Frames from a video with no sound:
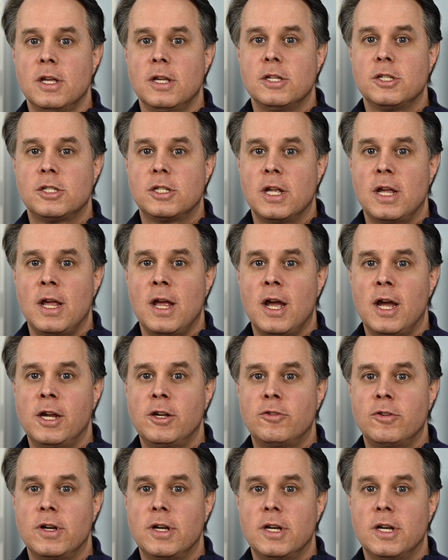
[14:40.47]
Stay
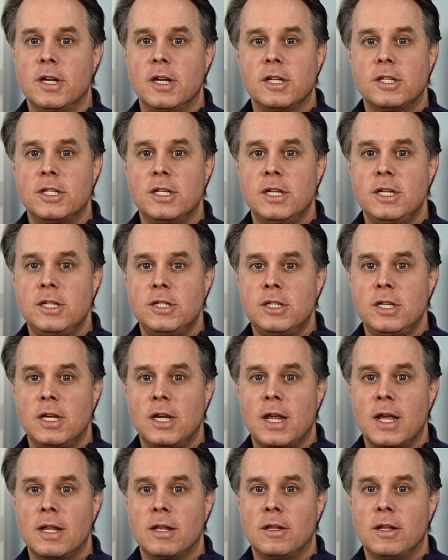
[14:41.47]
hydrated. It's easy
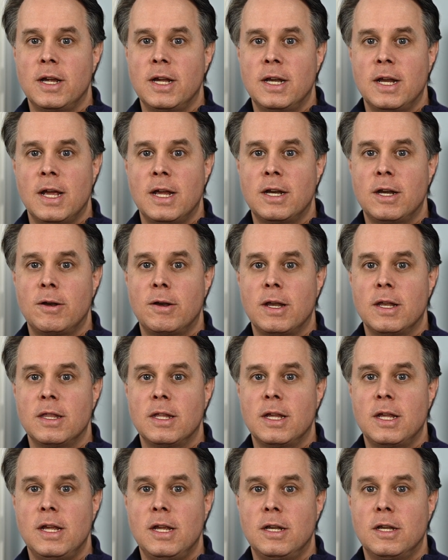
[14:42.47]
to get lightheaded in
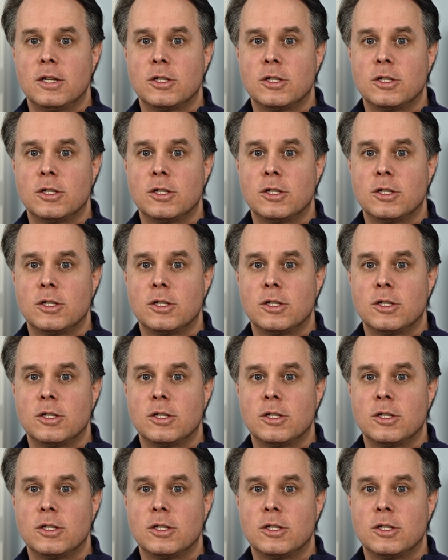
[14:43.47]
the heat,